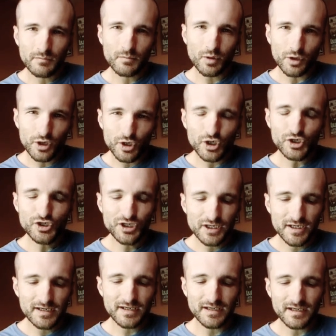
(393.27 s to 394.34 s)
more
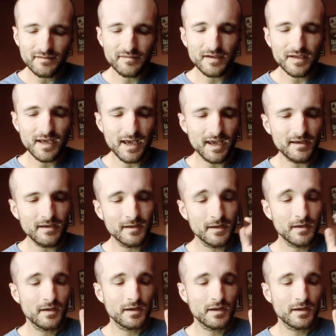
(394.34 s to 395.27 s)
cushy EVA